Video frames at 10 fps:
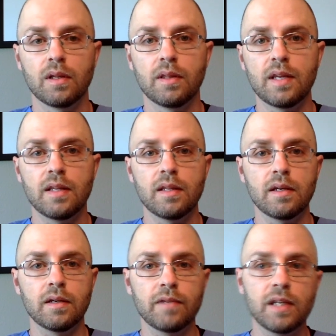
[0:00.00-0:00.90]
then
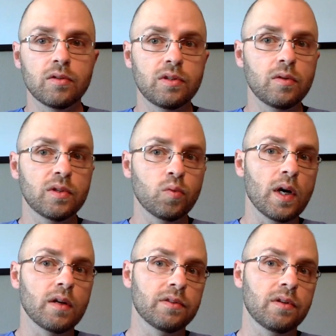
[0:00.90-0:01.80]
the videos do as
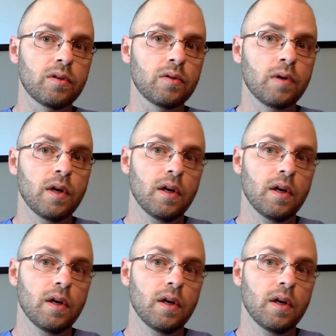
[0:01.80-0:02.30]
well. So